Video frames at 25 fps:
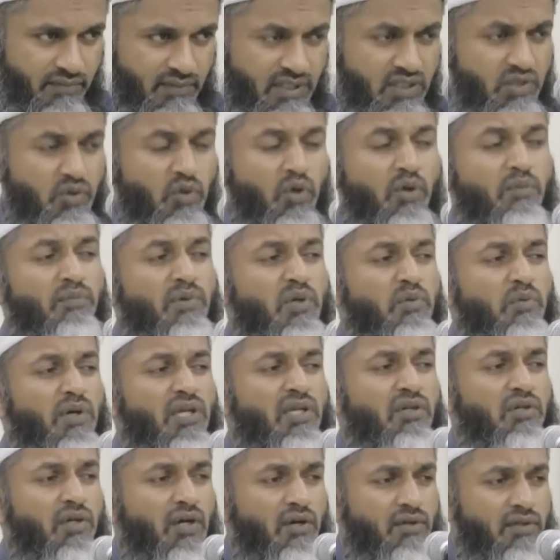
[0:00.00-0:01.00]
He said, Umar, where
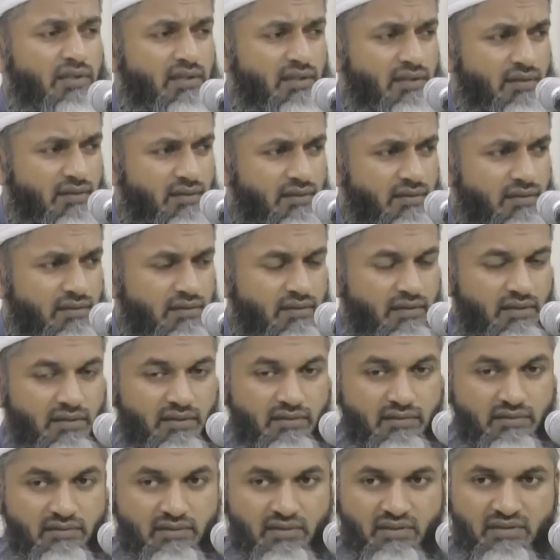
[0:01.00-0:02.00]
are you going?
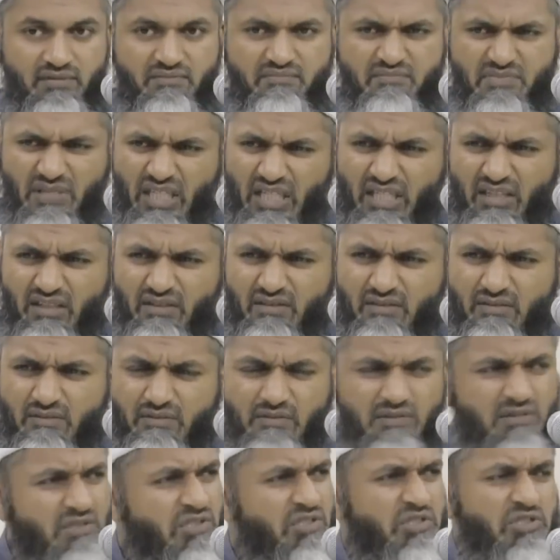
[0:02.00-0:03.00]
He said, me?
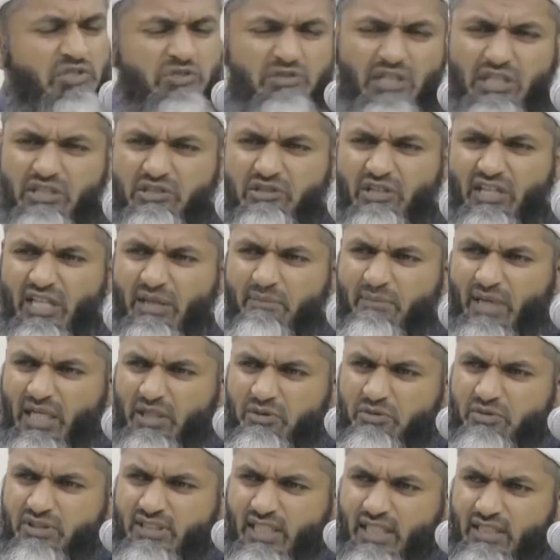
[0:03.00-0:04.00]
Straight, you know that man
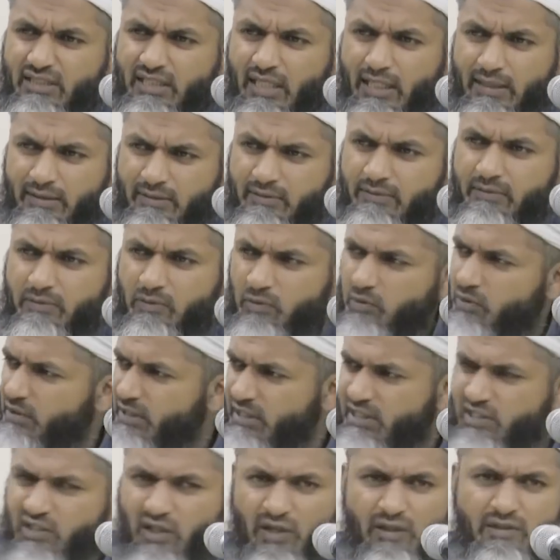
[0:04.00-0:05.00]
who said that all
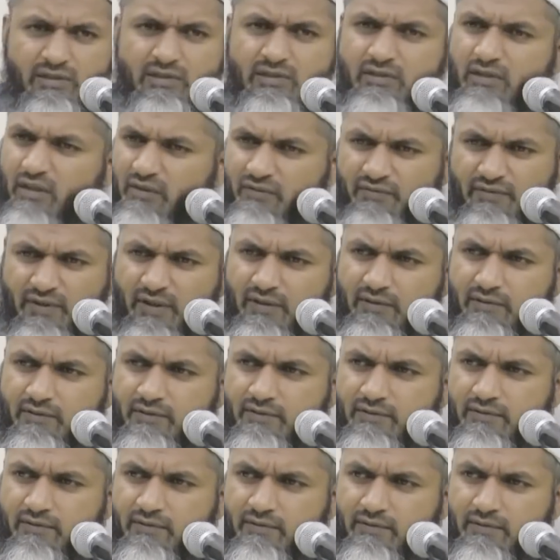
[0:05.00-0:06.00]
these gods are
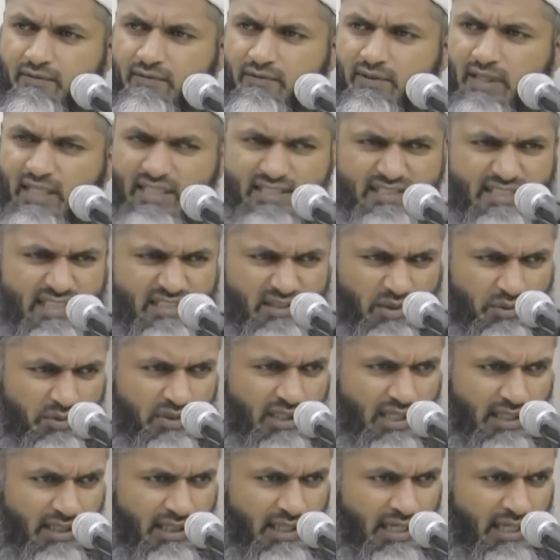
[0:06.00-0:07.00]
false? And he says,
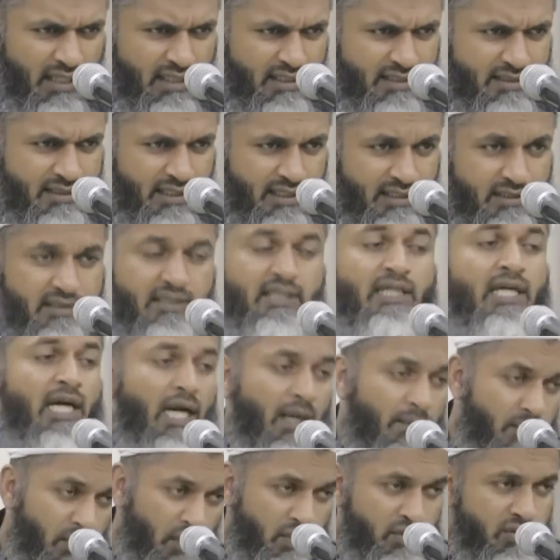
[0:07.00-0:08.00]
only Allah exists.
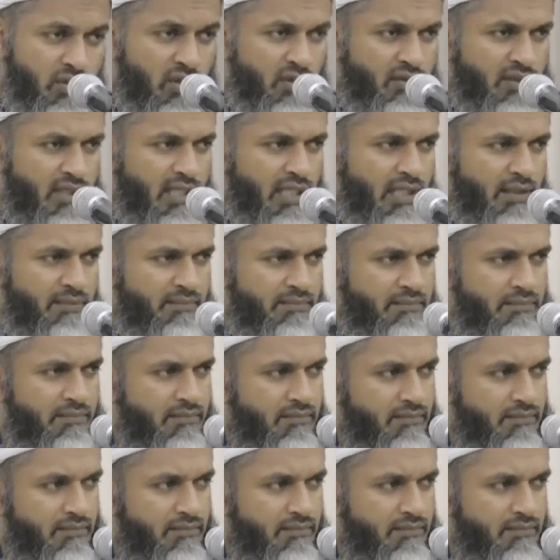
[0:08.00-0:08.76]
I'm going to go and kill him.